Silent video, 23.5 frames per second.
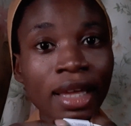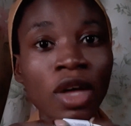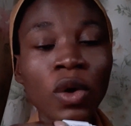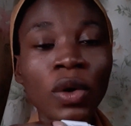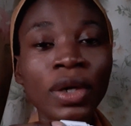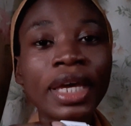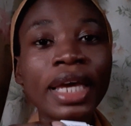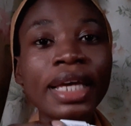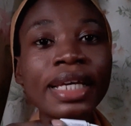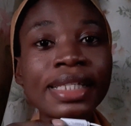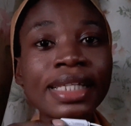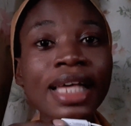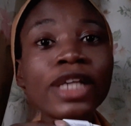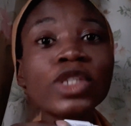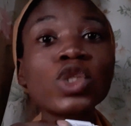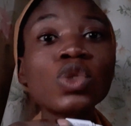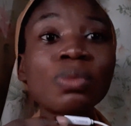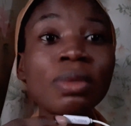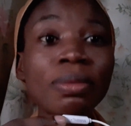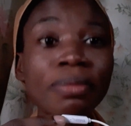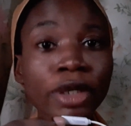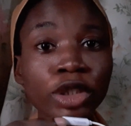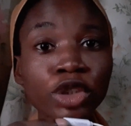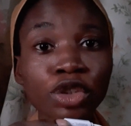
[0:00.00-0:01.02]
Okay, it has to
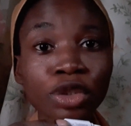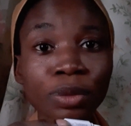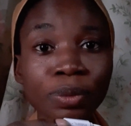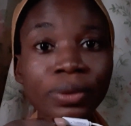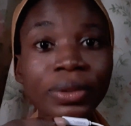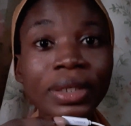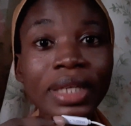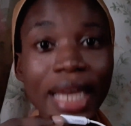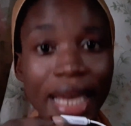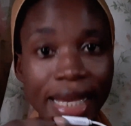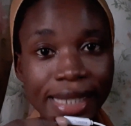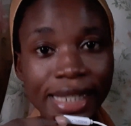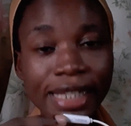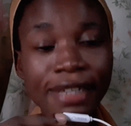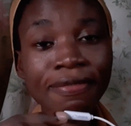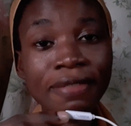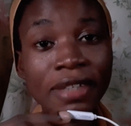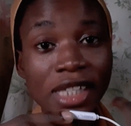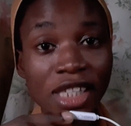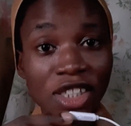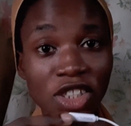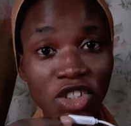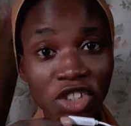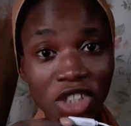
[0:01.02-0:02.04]
be measurable. Yes, if
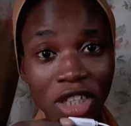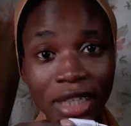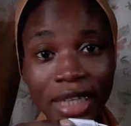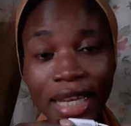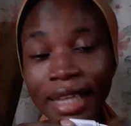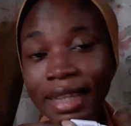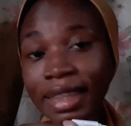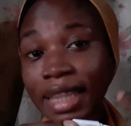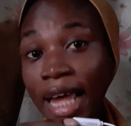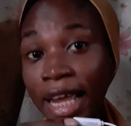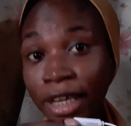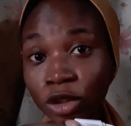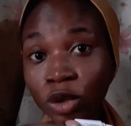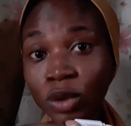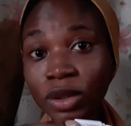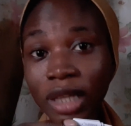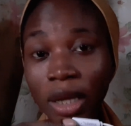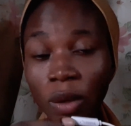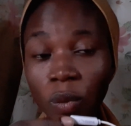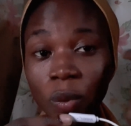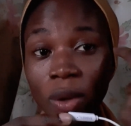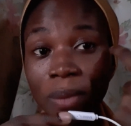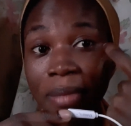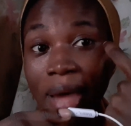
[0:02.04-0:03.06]
it is chin length, I know
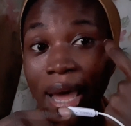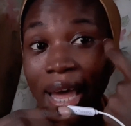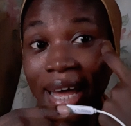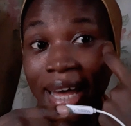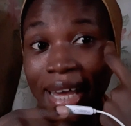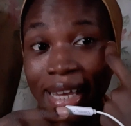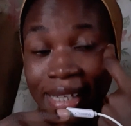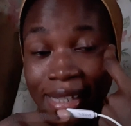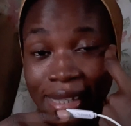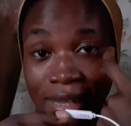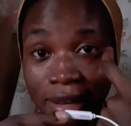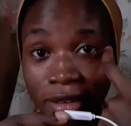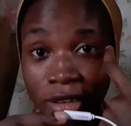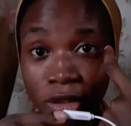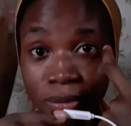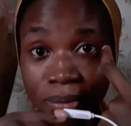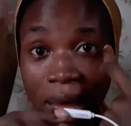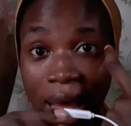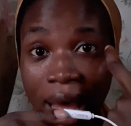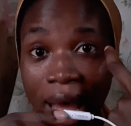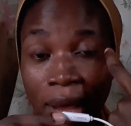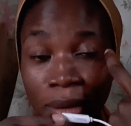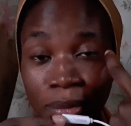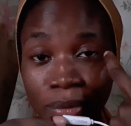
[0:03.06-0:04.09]
that when my hair is around my
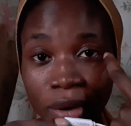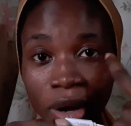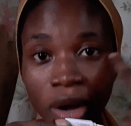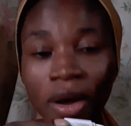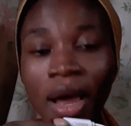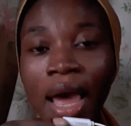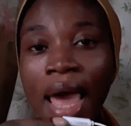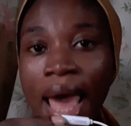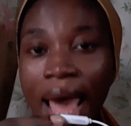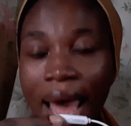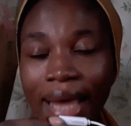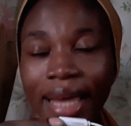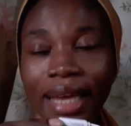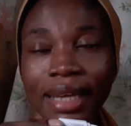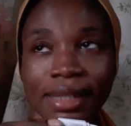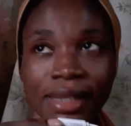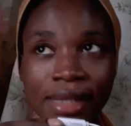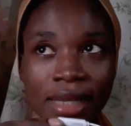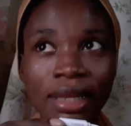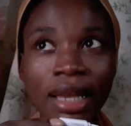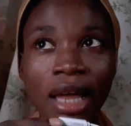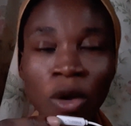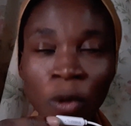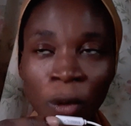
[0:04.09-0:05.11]
eyebrow, I can say
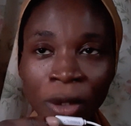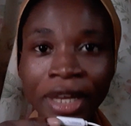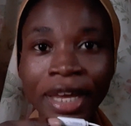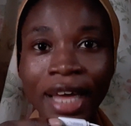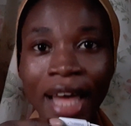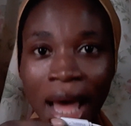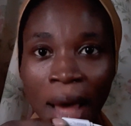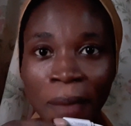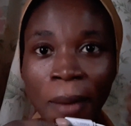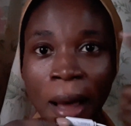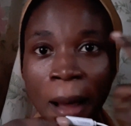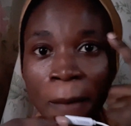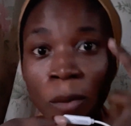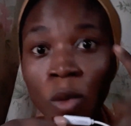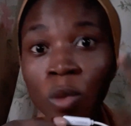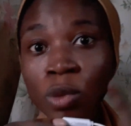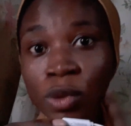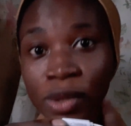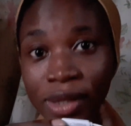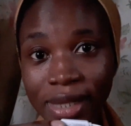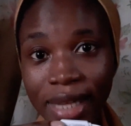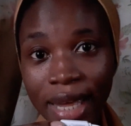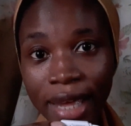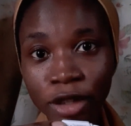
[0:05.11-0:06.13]
that, okay, I'm
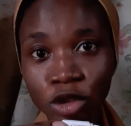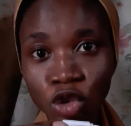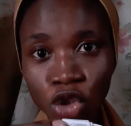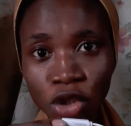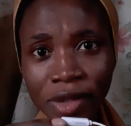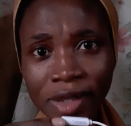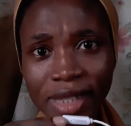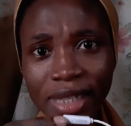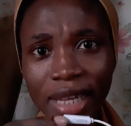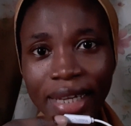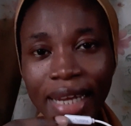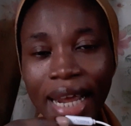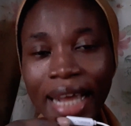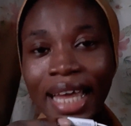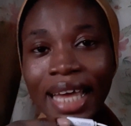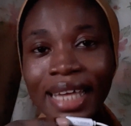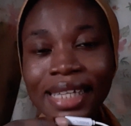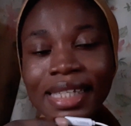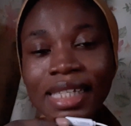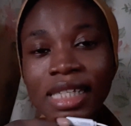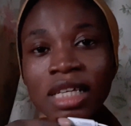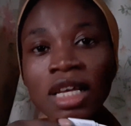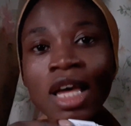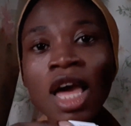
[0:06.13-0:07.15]
almost there. Do you understand? I can
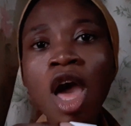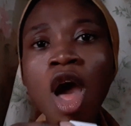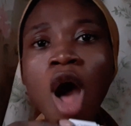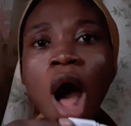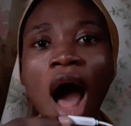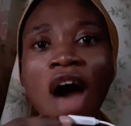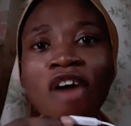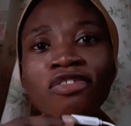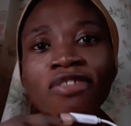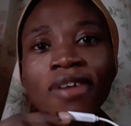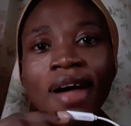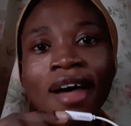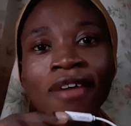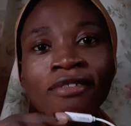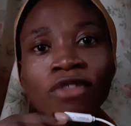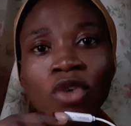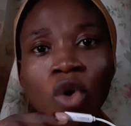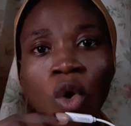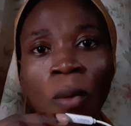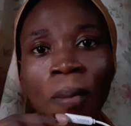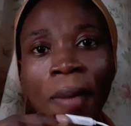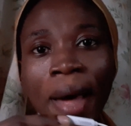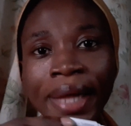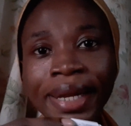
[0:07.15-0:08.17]
see how far I've
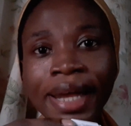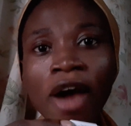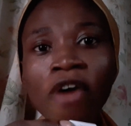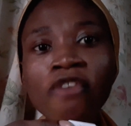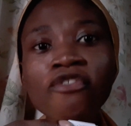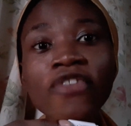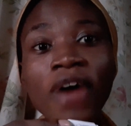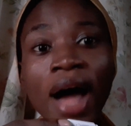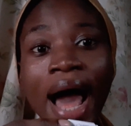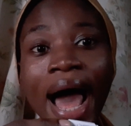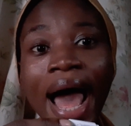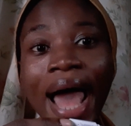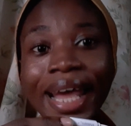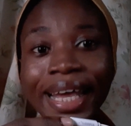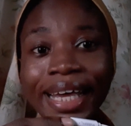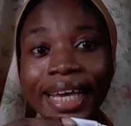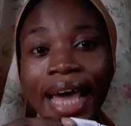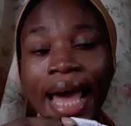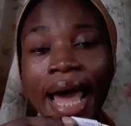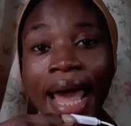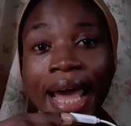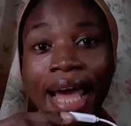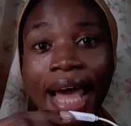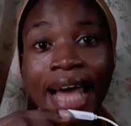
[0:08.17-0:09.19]
come and how far
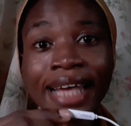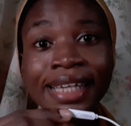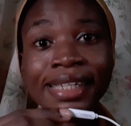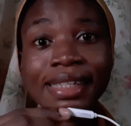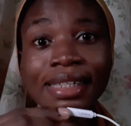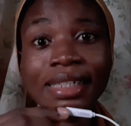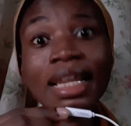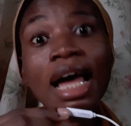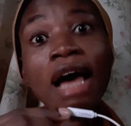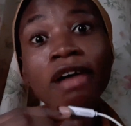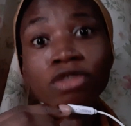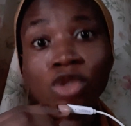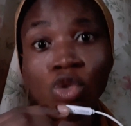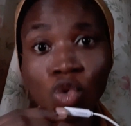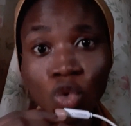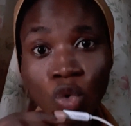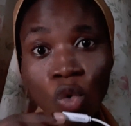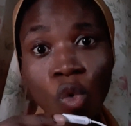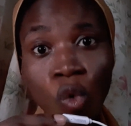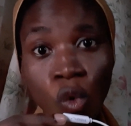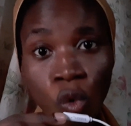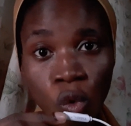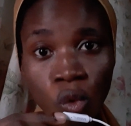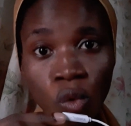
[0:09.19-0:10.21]
I still have to
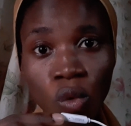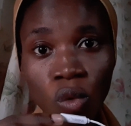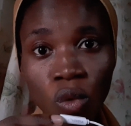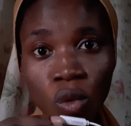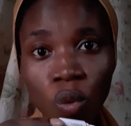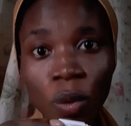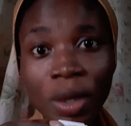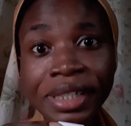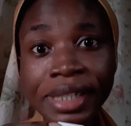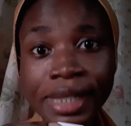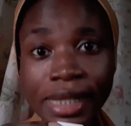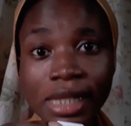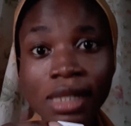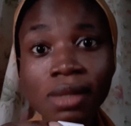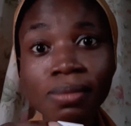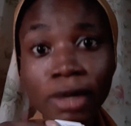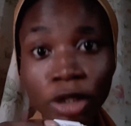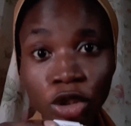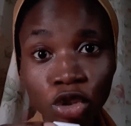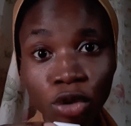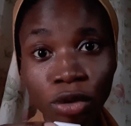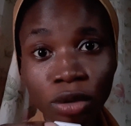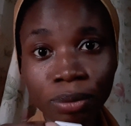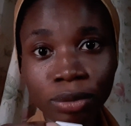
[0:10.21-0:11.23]
go when it is
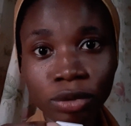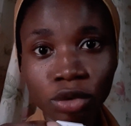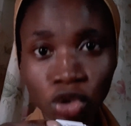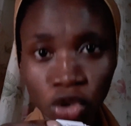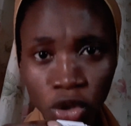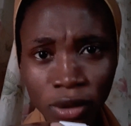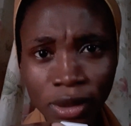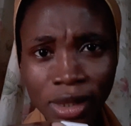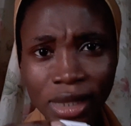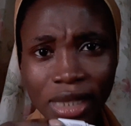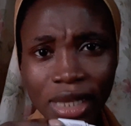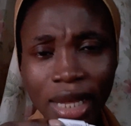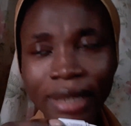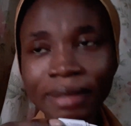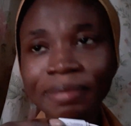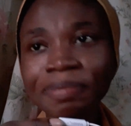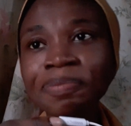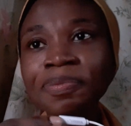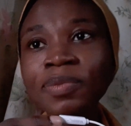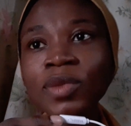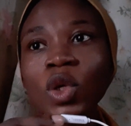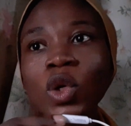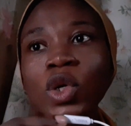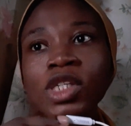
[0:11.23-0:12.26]
measurable. Do you understand?
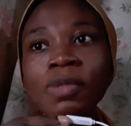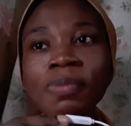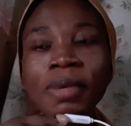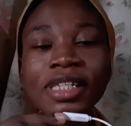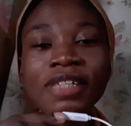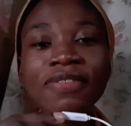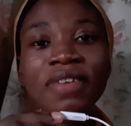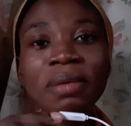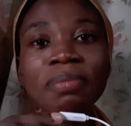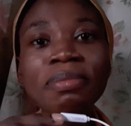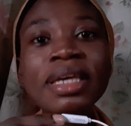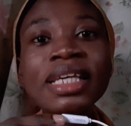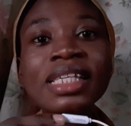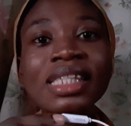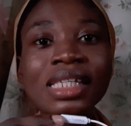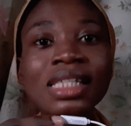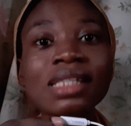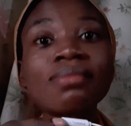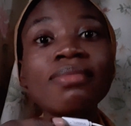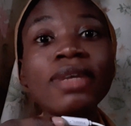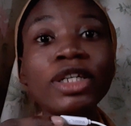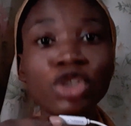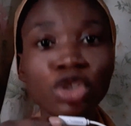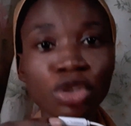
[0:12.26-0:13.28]
But specific makes it
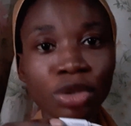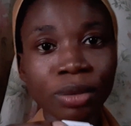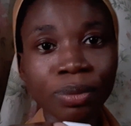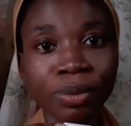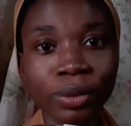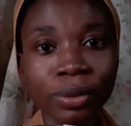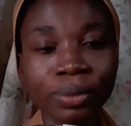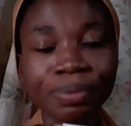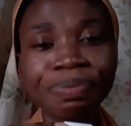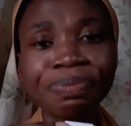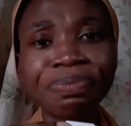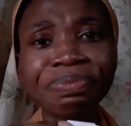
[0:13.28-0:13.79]
measurable.